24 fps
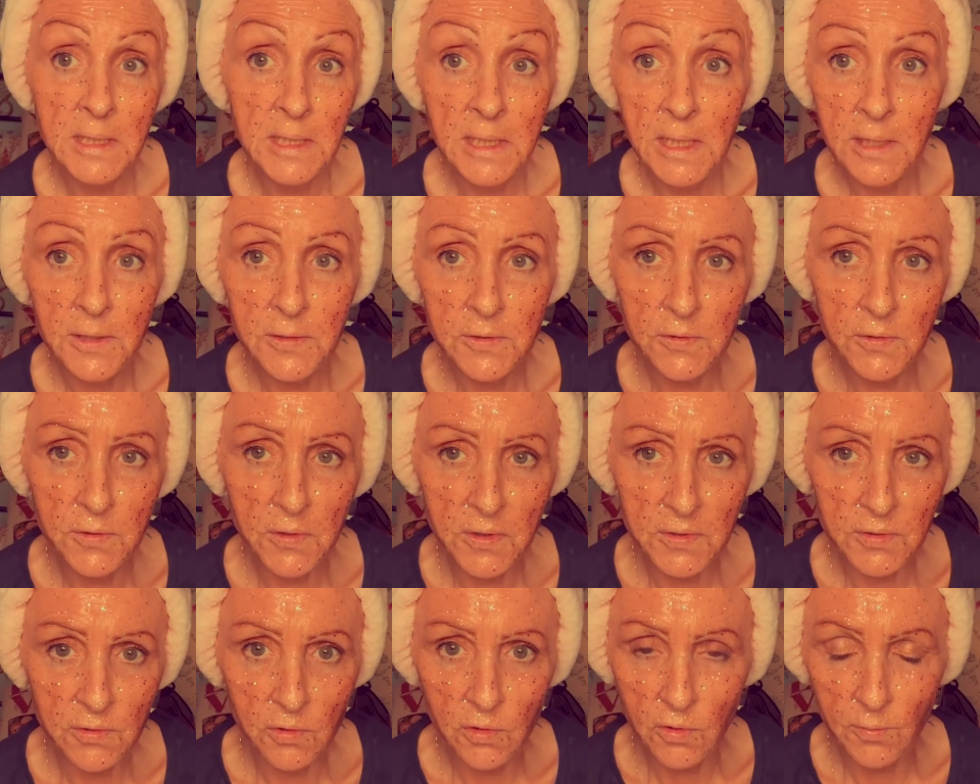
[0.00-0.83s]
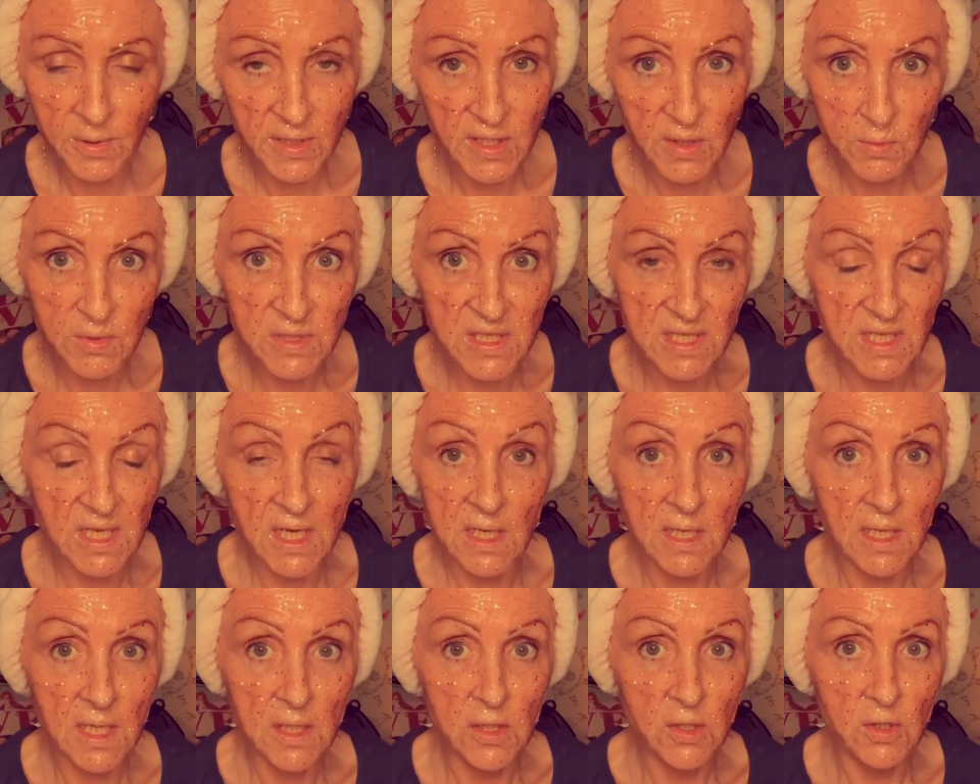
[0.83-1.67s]
I do not know, but it was
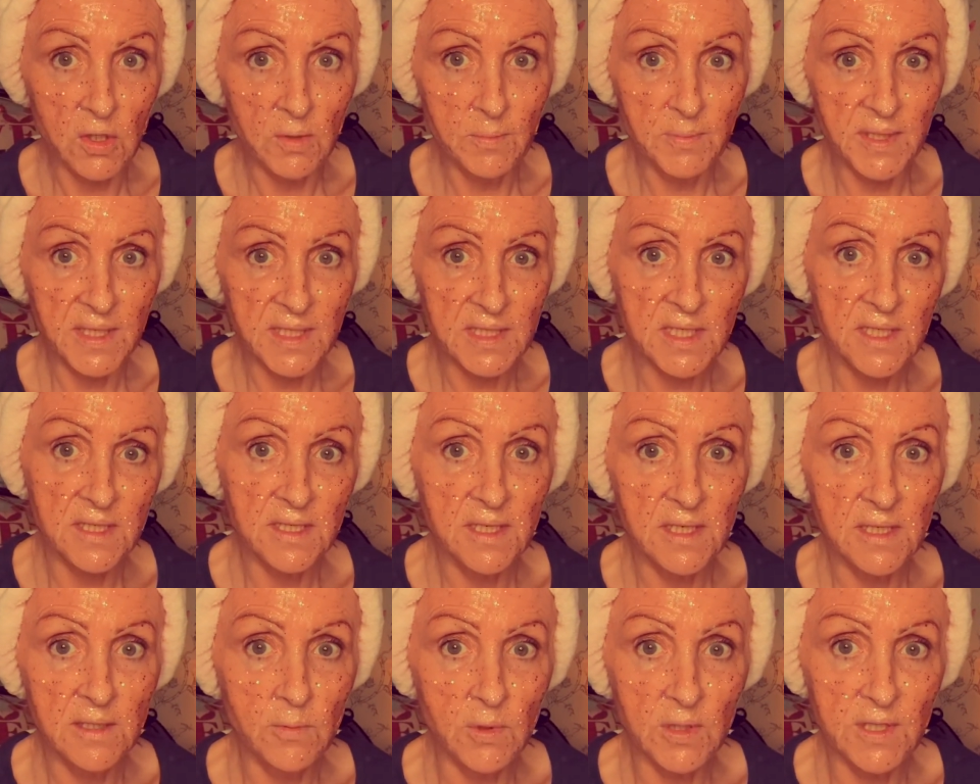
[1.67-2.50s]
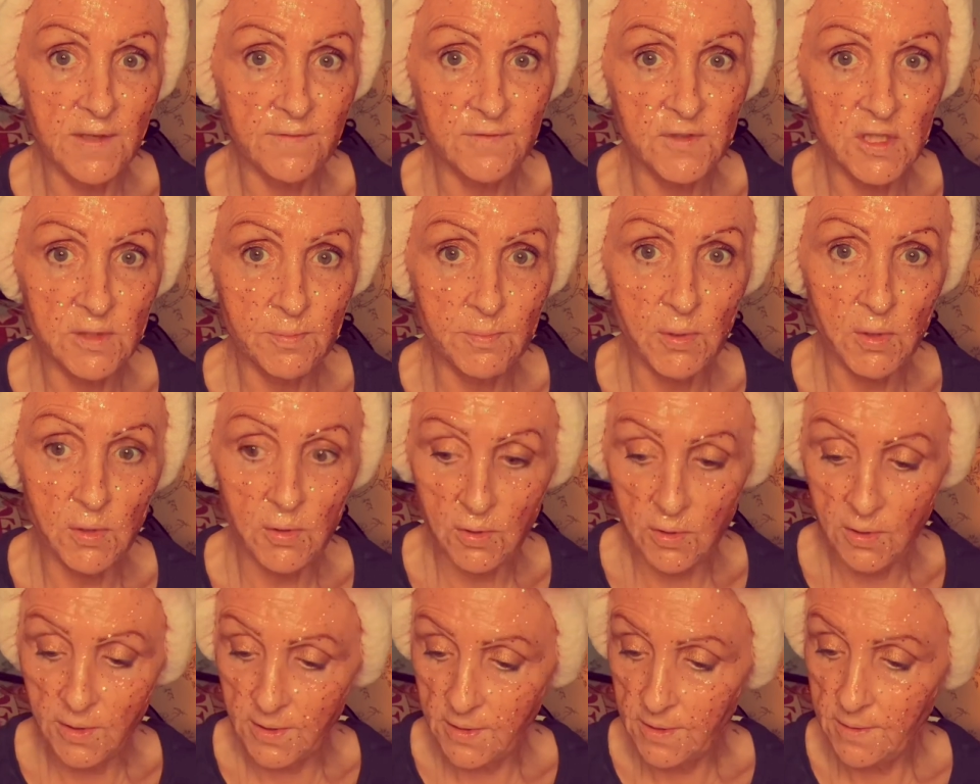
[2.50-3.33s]
a lot better than the one I've just put
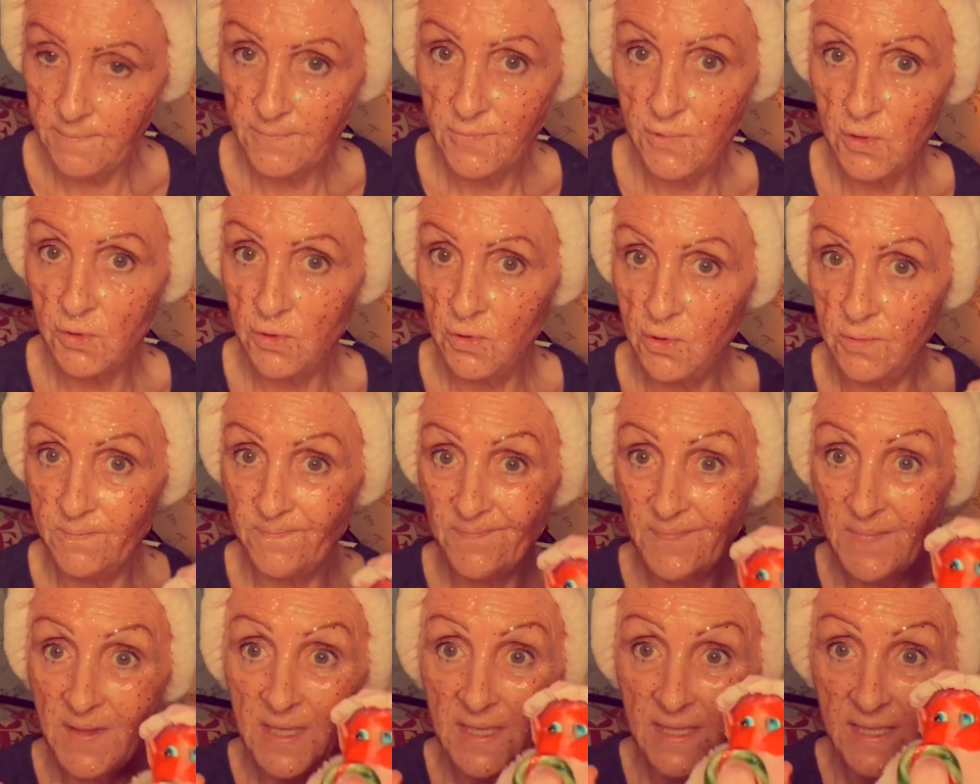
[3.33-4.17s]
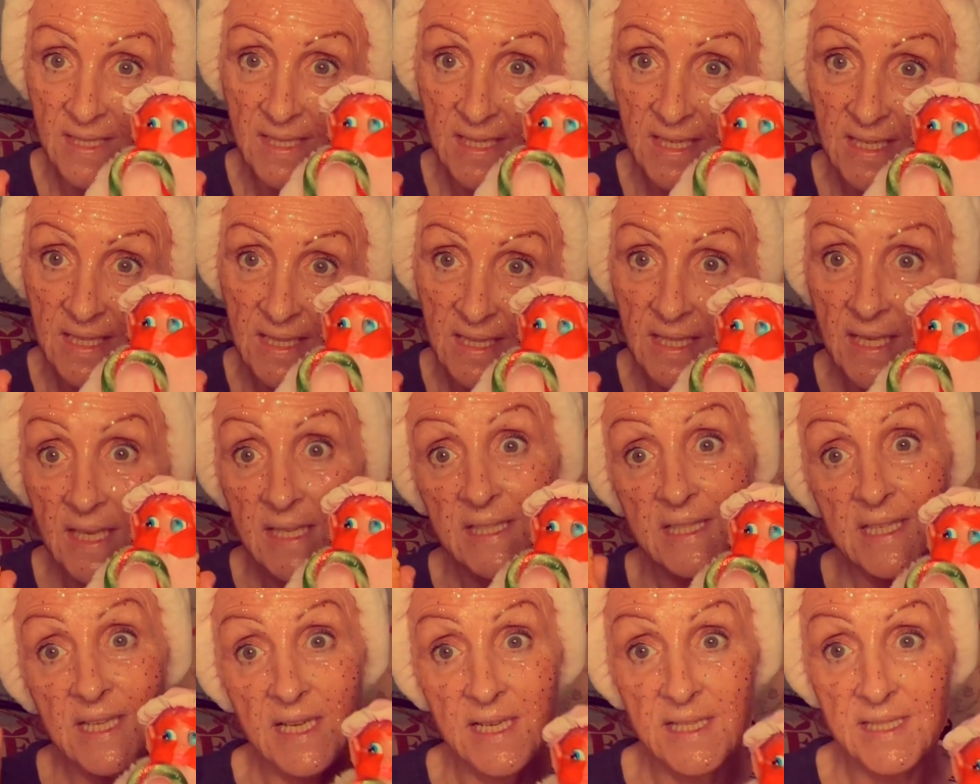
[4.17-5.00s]
on. So Let's
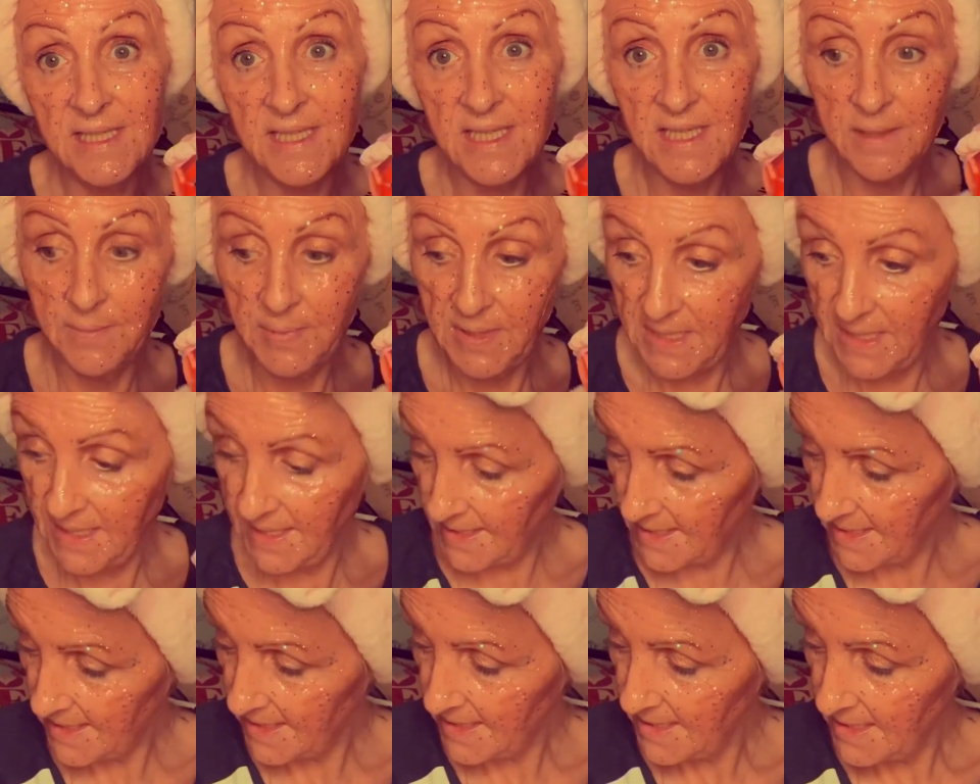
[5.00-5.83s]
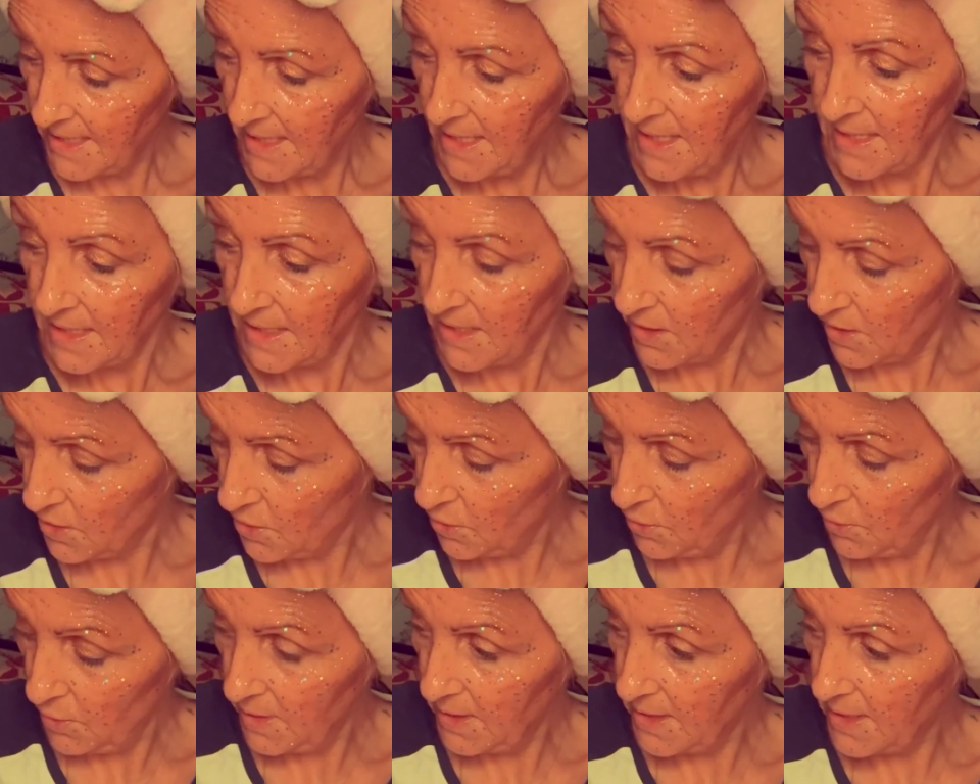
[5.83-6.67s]
get into the bed, get
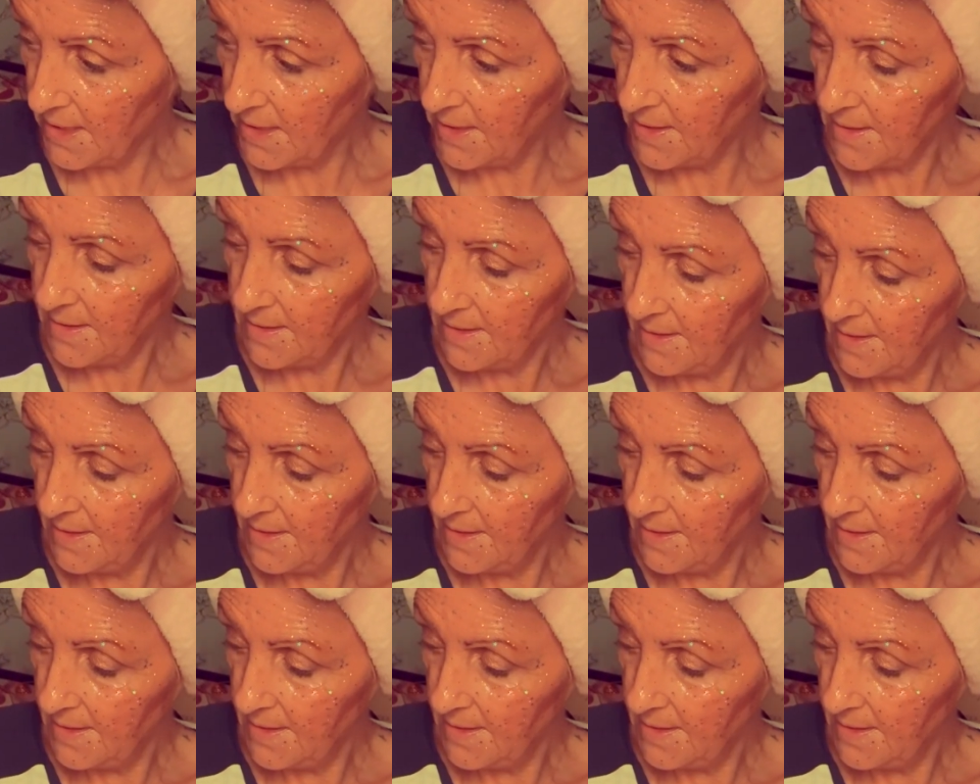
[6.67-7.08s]
curried in,